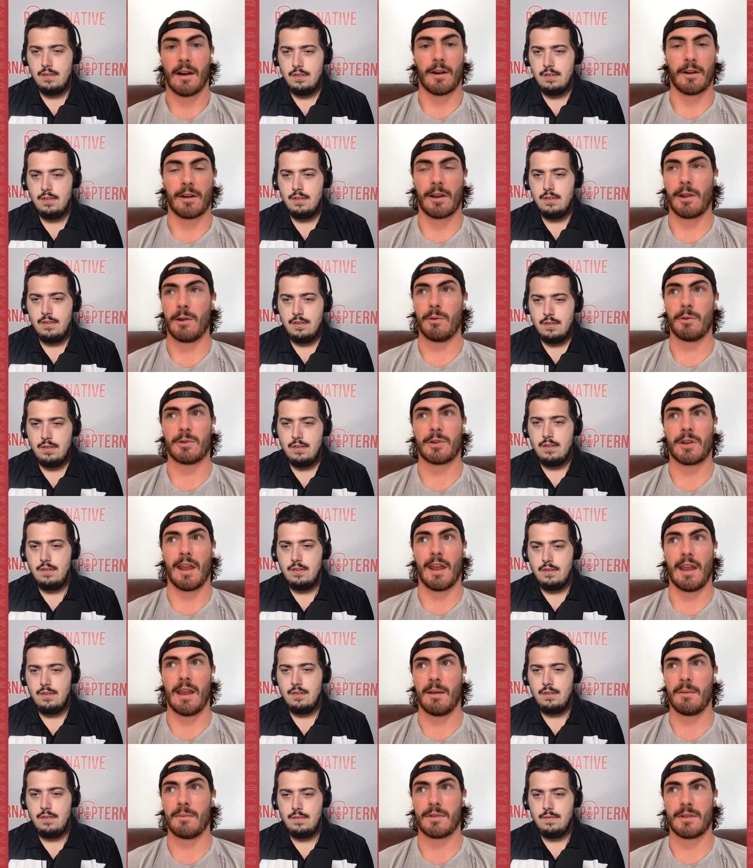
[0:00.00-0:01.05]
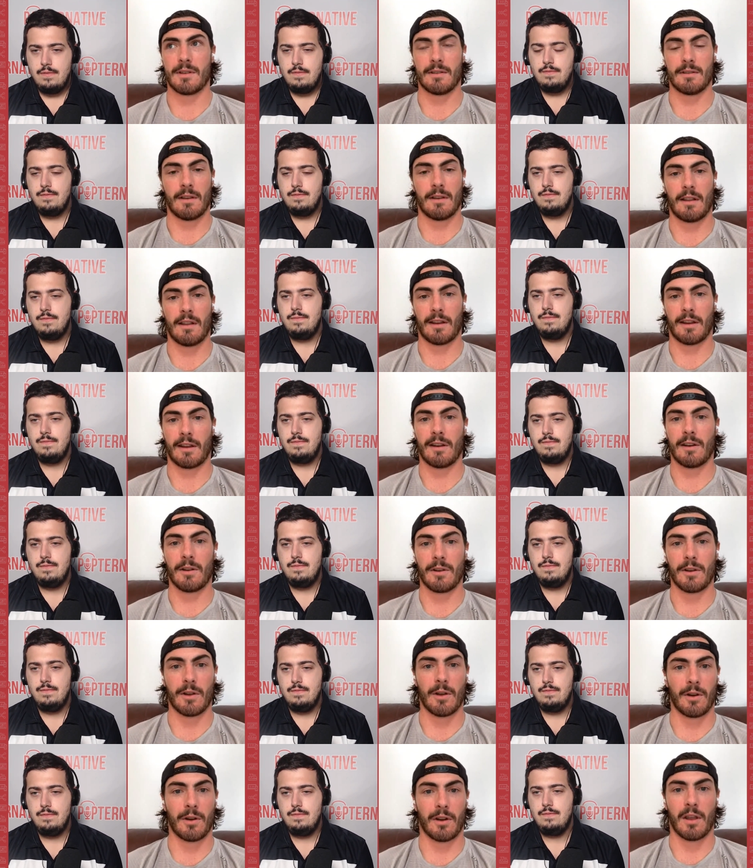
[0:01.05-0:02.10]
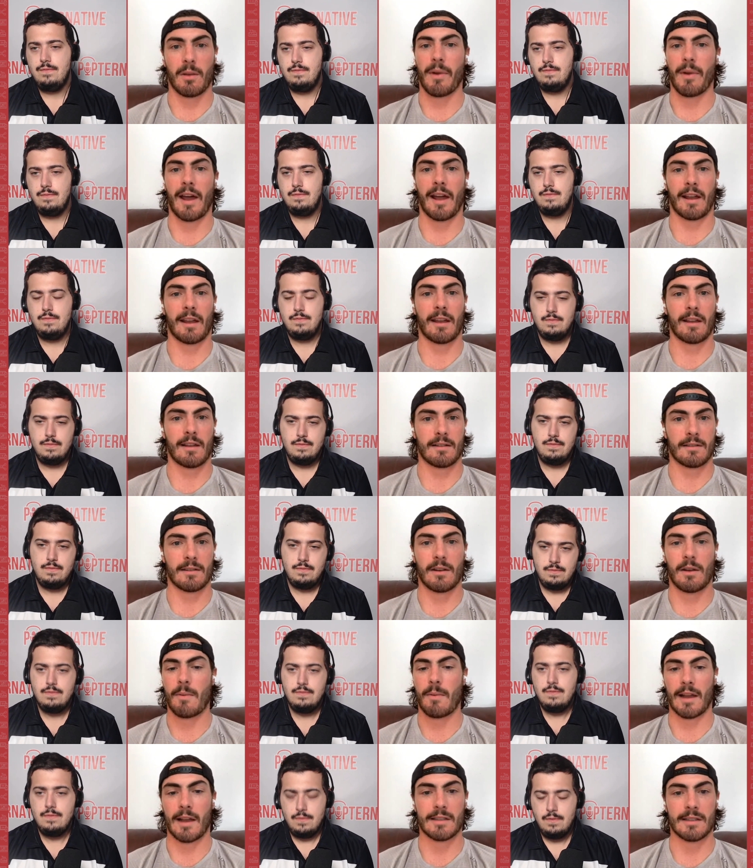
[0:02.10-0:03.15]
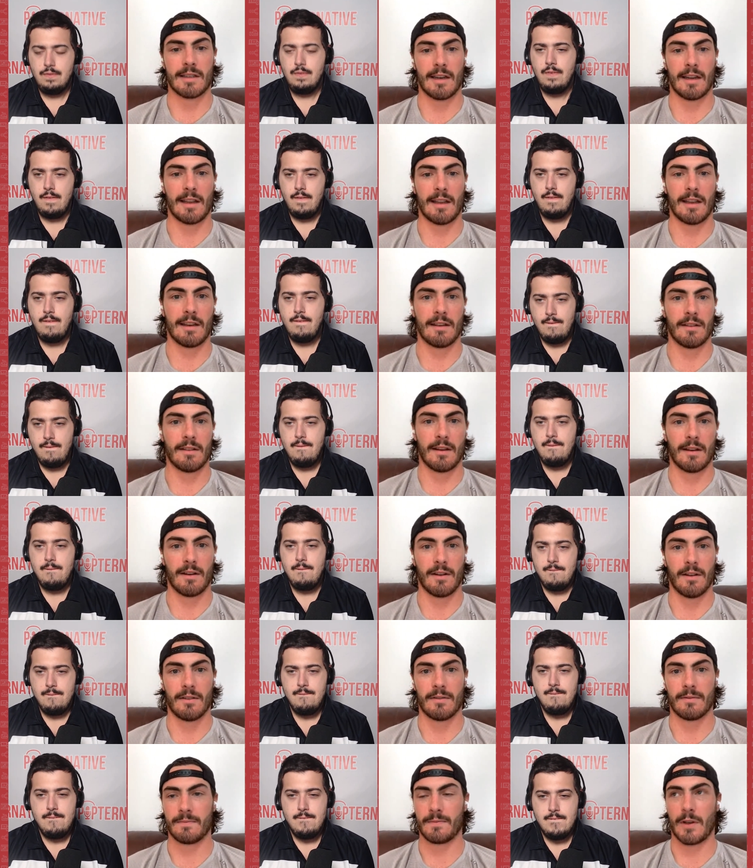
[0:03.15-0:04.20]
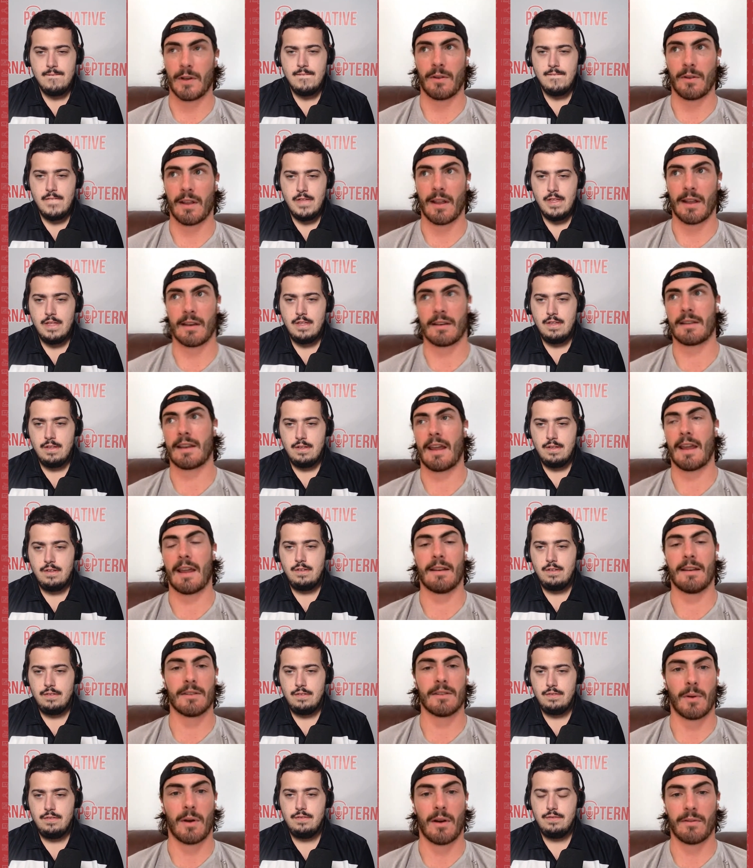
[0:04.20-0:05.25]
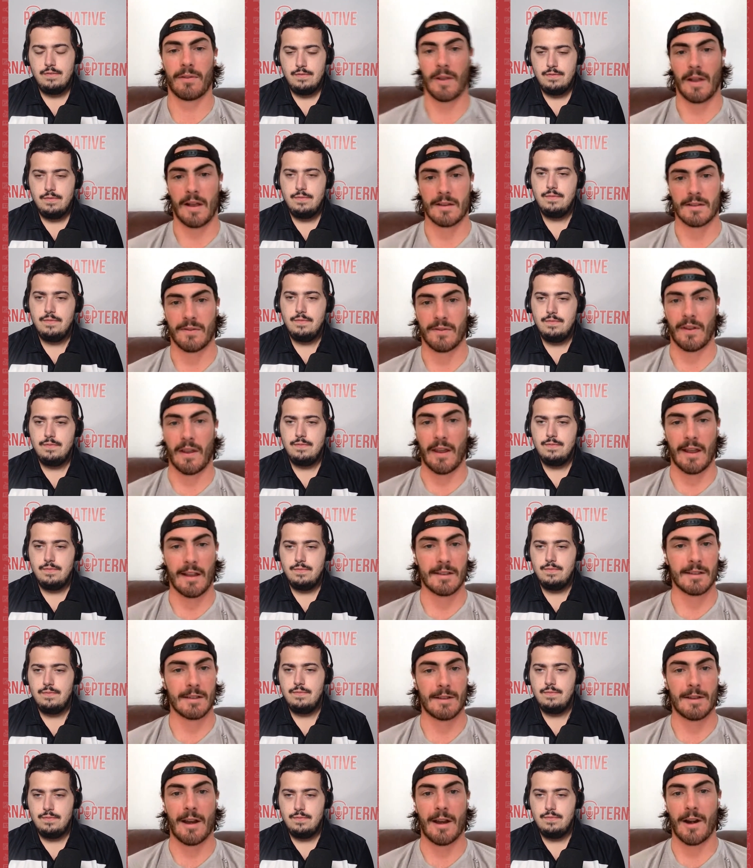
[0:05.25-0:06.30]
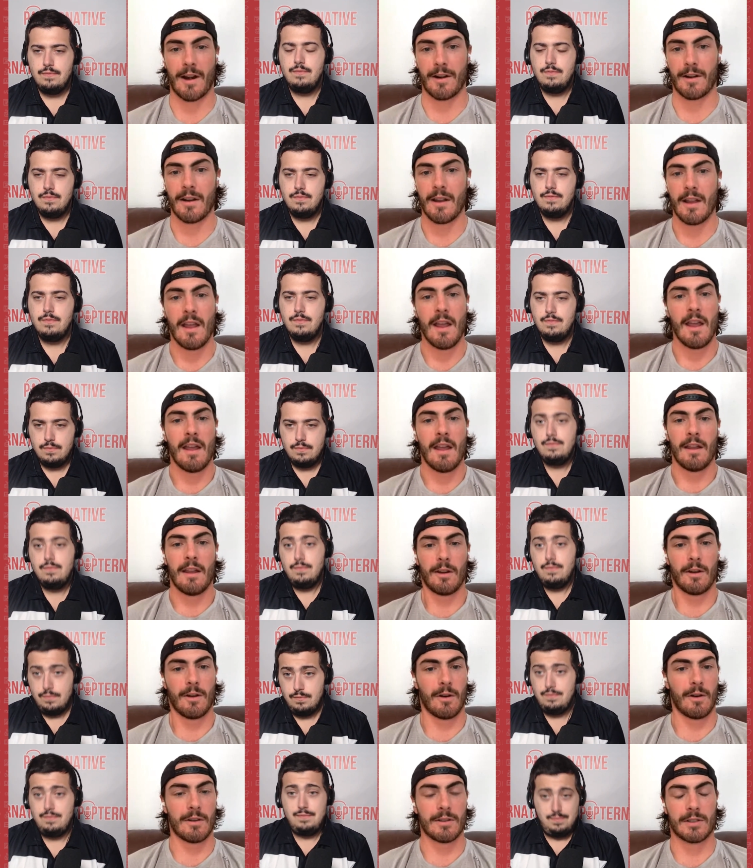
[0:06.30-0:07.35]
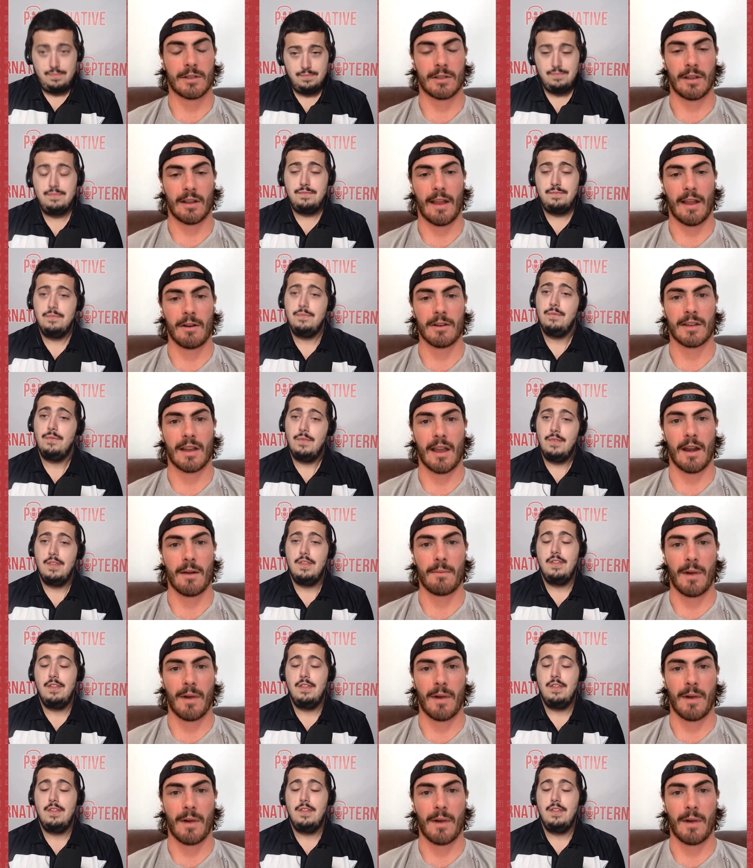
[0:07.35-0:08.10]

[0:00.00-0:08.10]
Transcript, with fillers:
Speaker 1: are huge games. And like, you know, you go to Quebec, Quebec City, and they're, you know, they got ten, twelve thousand fans in there. And, you know, it's, that was kind